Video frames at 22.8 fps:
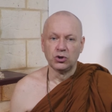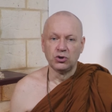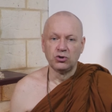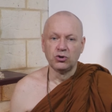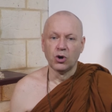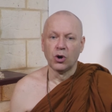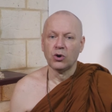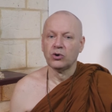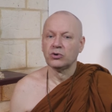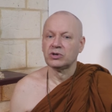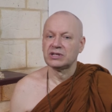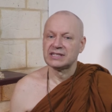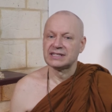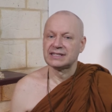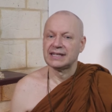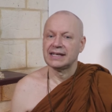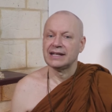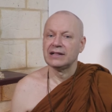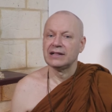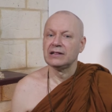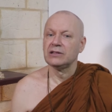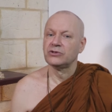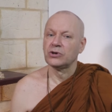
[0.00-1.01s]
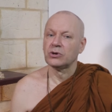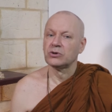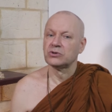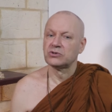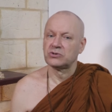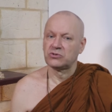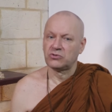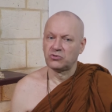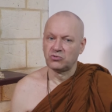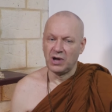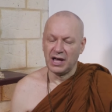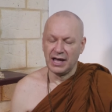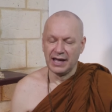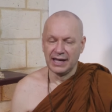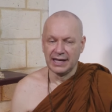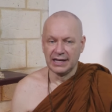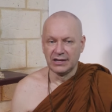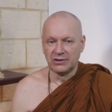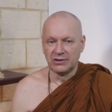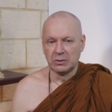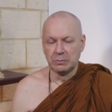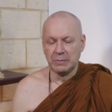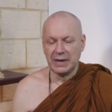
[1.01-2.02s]
Don't, still don't
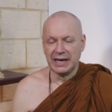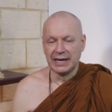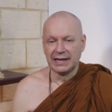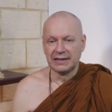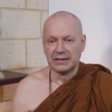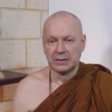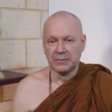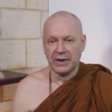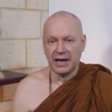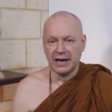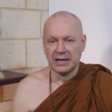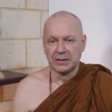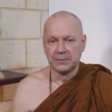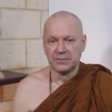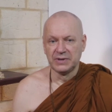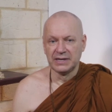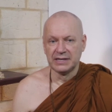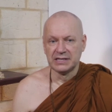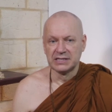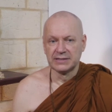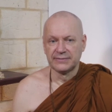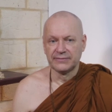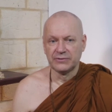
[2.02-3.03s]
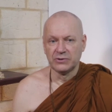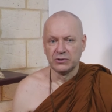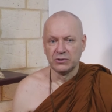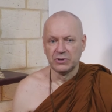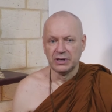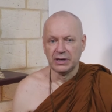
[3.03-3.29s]
try to make the mind peaceful.